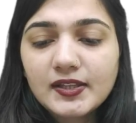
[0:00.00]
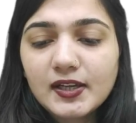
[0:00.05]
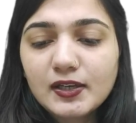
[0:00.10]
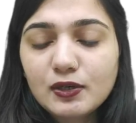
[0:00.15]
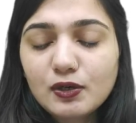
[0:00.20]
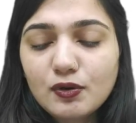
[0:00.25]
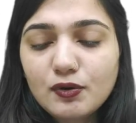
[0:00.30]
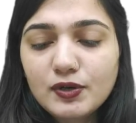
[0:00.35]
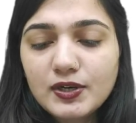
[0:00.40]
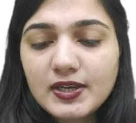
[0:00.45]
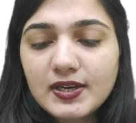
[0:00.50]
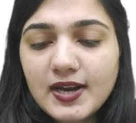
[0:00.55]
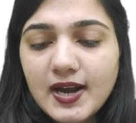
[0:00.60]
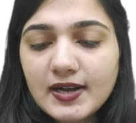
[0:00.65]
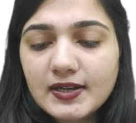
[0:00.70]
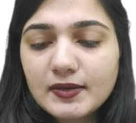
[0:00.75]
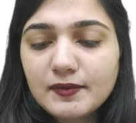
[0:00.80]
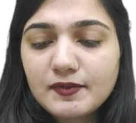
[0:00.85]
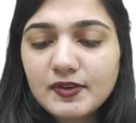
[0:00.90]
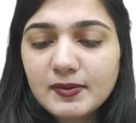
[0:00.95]
The chlorine
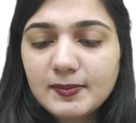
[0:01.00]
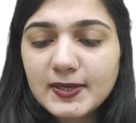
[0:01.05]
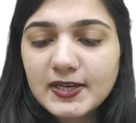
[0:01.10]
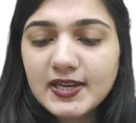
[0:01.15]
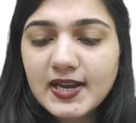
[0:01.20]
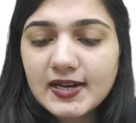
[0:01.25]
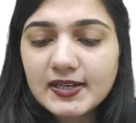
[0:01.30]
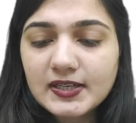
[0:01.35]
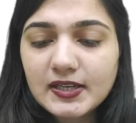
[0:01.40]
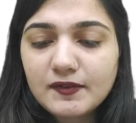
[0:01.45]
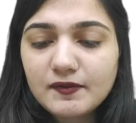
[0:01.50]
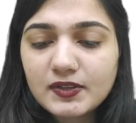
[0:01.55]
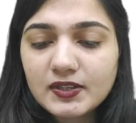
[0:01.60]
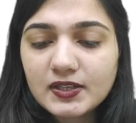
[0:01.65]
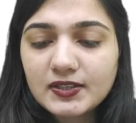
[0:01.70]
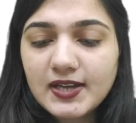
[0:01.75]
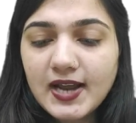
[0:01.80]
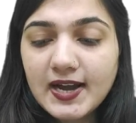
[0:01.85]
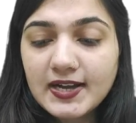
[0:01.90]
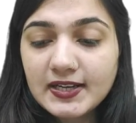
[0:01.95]
atom will be reacting
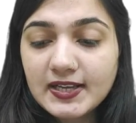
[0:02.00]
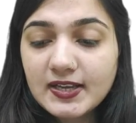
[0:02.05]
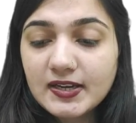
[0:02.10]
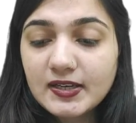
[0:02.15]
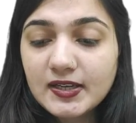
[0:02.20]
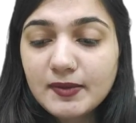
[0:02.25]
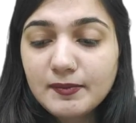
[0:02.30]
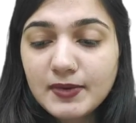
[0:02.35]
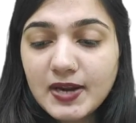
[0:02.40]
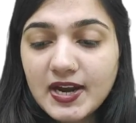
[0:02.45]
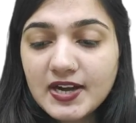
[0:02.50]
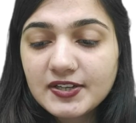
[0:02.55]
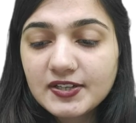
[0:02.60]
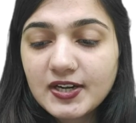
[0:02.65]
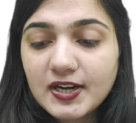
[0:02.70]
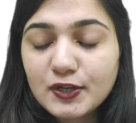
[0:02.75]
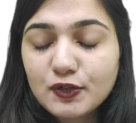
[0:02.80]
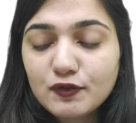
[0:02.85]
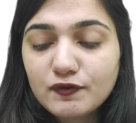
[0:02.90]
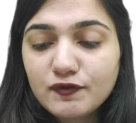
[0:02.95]
with the titanium
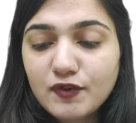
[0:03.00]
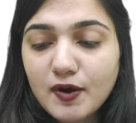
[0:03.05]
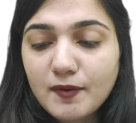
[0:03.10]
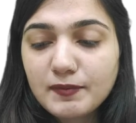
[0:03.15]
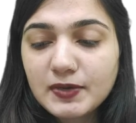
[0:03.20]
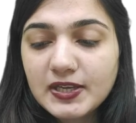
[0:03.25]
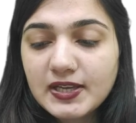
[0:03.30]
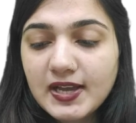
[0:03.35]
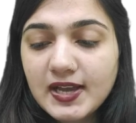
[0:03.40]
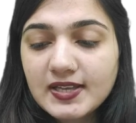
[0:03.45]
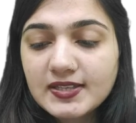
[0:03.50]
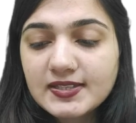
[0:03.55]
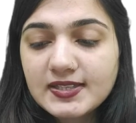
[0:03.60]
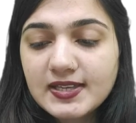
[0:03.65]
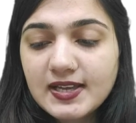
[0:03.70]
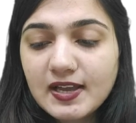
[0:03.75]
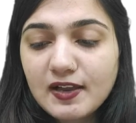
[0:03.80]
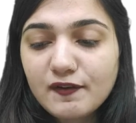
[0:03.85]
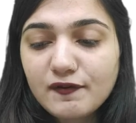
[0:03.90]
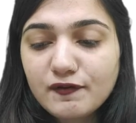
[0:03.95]
nitride to form
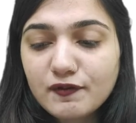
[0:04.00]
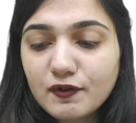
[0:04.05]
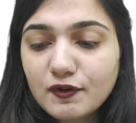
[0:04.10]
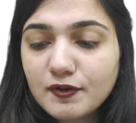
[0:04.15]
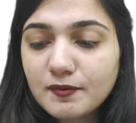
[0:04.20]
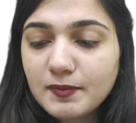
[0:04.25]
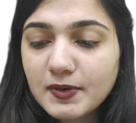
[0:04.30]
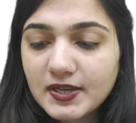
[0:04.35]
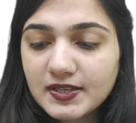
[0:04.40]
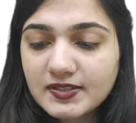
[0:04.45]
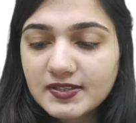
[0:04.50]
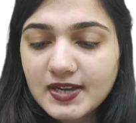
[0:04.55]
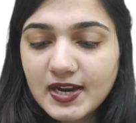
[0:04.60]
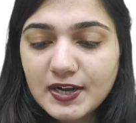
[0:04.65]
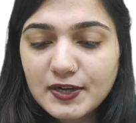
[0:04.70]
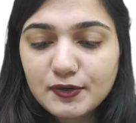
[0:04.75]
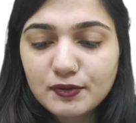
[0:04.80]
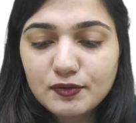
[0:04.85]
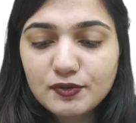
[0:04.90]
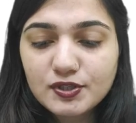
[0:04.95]
TiCl4 plus
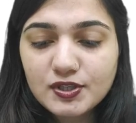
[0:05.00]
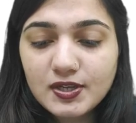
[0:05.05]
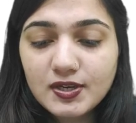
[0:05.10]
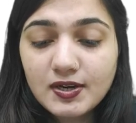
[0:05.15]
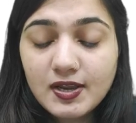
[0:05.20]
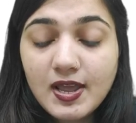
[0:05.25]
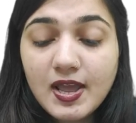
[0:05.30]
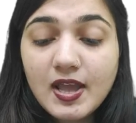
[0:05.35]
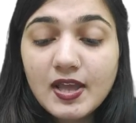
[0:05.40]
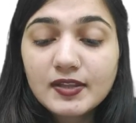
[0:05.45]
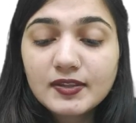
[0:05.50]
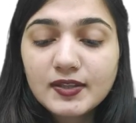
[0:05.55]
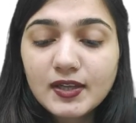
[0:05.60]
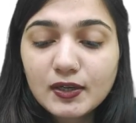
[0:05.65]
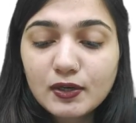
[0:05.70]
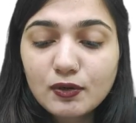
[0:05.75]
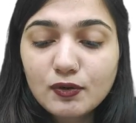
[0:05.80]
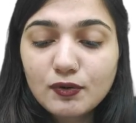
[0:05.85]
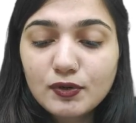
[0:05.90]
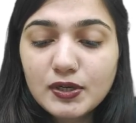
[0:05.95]
nitrogen
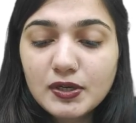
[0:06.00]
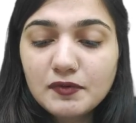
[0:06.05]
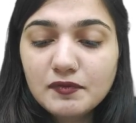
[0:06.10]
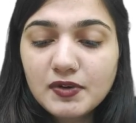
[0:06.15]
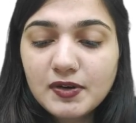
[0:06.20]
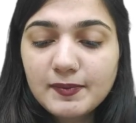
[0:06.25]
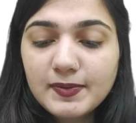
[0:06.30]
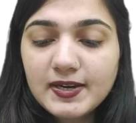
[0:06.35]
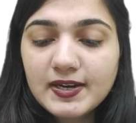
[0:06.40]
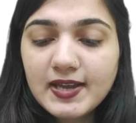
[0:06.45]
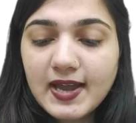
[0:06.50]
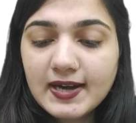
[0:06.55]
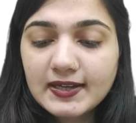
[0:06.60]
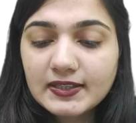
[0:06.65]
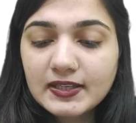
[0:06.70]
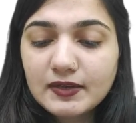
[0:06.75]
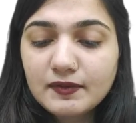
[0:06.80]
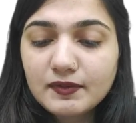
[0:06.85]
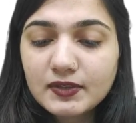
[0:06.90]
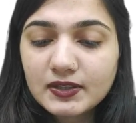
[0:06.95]
the chlorine will be
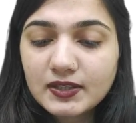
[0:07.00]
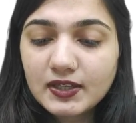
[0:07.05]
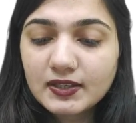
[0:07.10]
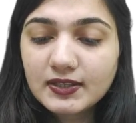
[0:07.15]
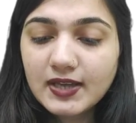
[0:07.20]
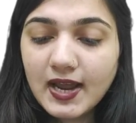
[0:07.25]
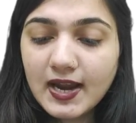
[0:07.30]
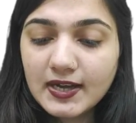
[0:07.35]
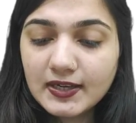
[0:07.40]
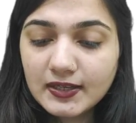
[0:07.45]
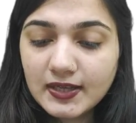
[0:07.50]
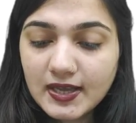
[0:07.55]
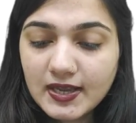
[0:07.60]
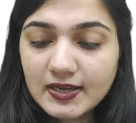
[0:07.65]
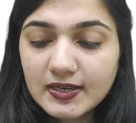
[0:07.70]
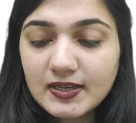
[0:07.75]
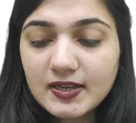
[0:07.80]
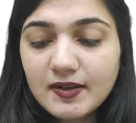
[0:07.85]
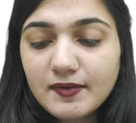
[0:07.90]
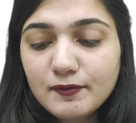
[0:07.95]
reacting with the
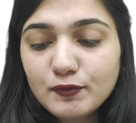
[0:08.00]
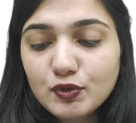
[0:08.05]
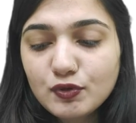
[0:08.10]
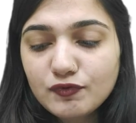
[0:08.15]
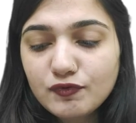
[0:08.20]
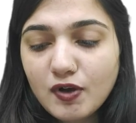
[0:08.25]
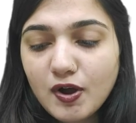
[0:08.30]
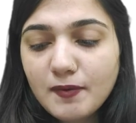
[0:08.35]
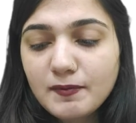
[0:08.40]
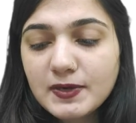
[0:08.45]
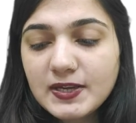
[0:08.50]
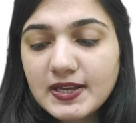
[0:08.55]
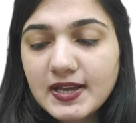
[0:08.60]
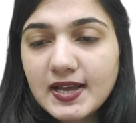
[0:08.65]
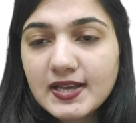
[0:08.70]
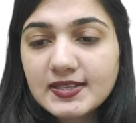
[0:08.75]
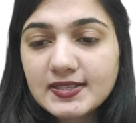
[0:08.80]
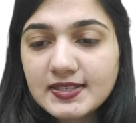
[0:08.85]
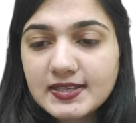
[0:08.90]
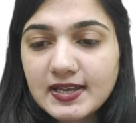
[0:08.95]
titanium to form
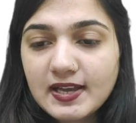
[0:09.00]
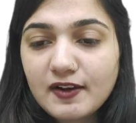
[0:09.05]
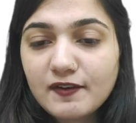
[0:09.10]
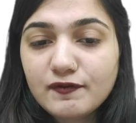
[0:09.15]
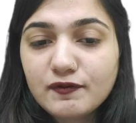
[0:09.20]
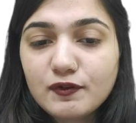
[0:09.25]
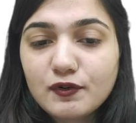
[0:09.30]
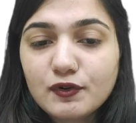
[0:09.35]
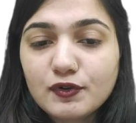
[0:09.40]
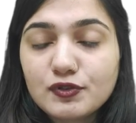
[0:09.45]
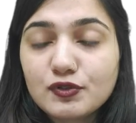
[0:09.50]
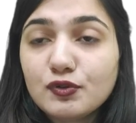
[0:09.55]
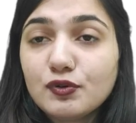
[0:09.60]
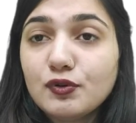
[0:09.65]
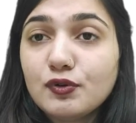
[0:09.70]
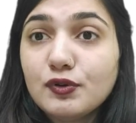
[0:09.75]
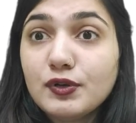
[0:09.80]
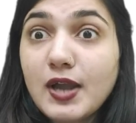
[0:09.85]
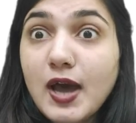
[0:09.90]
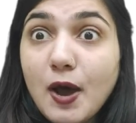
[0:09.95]
TiCl4.
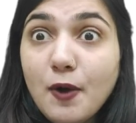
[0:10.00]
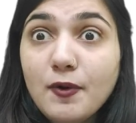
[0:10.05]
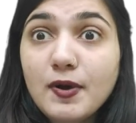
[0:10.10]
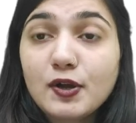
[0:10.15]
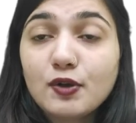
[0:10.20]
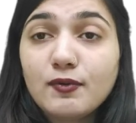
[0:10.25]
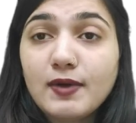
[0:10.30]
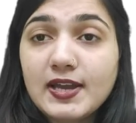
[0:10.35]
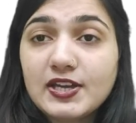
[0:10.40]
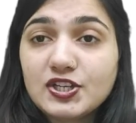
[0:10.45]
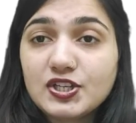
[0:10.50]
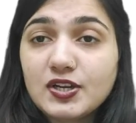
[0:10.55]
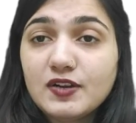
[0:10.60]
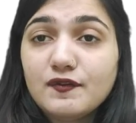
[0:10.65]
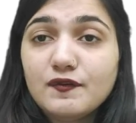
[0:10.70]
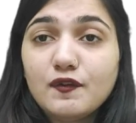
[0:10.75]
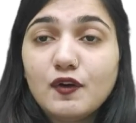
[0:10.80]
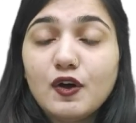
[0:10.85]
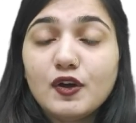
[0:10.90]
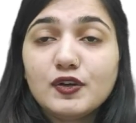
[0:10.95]
So now a
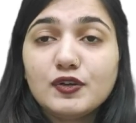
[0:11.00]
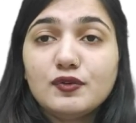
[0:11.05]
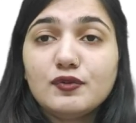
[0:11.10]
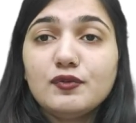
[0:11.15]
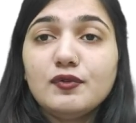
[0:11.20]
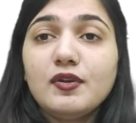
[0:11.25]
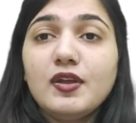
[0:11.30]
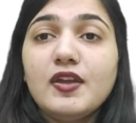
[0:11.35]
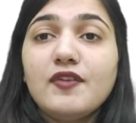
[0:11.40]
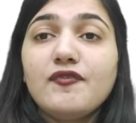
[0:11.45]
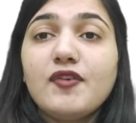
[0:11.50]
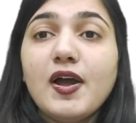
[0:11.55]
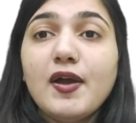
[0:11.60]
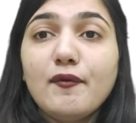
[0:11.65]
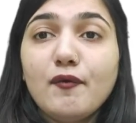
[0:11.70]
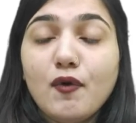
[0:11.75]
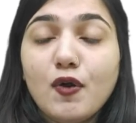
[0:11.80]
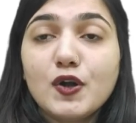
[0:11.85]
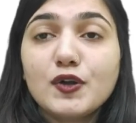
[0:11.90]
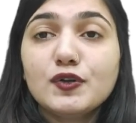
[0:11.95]
question for you, if
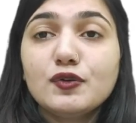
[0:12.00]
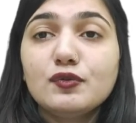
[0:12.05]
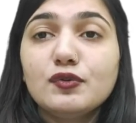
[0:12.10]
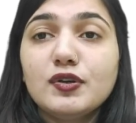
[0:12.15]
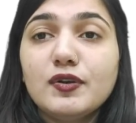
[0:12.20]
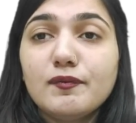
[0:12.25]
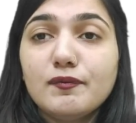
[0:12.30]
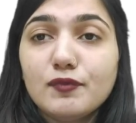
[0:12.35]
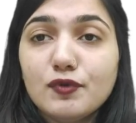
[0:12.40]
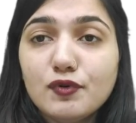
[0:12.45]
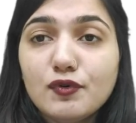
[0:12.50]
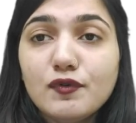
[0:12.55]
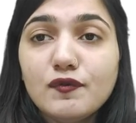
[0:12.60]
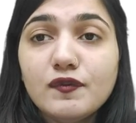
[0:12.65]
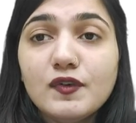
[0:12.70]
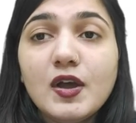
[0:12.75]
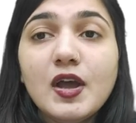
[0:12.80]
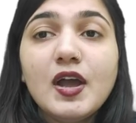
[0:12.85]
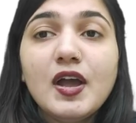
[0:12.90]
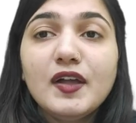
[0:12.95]
I want to
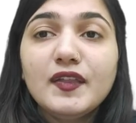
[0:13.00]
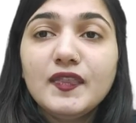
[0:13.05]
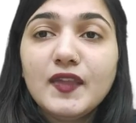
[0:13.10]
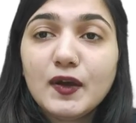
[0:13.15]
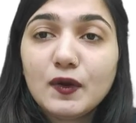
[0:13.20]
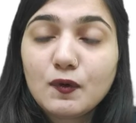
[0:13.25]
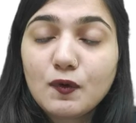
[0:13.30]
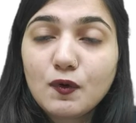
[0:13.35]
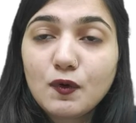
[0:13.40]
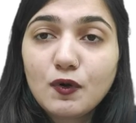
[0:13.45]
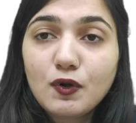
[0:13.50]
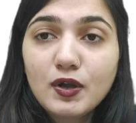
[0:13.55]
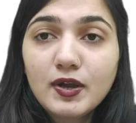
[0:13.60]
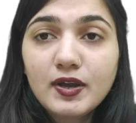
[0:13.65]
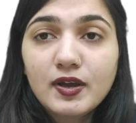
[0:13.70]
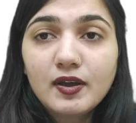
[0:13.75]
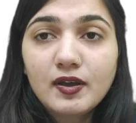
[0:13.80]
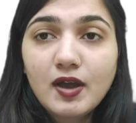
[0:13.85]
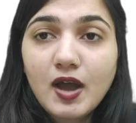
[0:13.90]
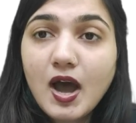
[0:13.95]
remove the
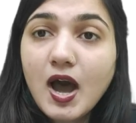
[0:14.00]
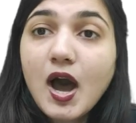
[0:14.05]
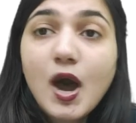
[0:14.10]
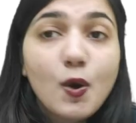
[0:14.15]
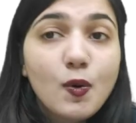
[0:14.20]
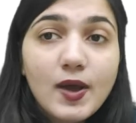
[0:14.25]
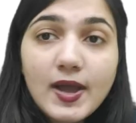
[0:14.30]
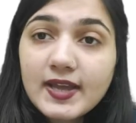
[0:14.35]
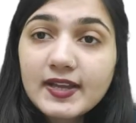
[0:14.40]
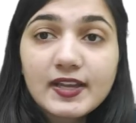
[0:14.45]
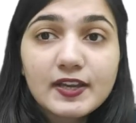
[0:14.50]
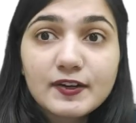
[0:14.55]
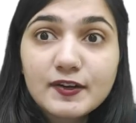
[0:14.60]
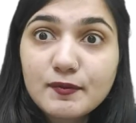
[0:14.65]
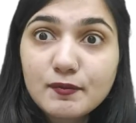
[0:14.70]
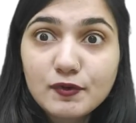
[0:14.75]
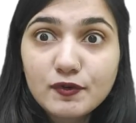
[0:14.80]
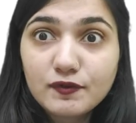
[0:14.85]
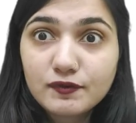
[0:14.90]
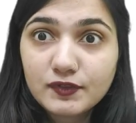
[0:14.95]
gold, how I can
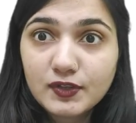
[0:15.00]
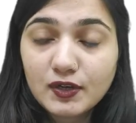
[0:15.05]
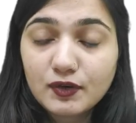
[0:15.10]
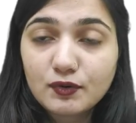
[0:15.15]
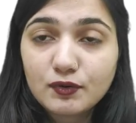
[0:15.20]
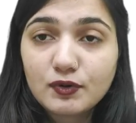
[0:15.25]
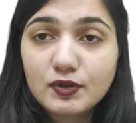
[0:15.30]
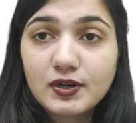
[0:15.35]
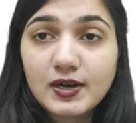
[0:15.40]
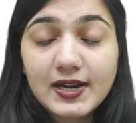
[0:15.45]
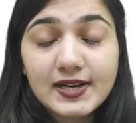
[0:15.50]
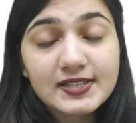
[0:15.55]
remove the gold?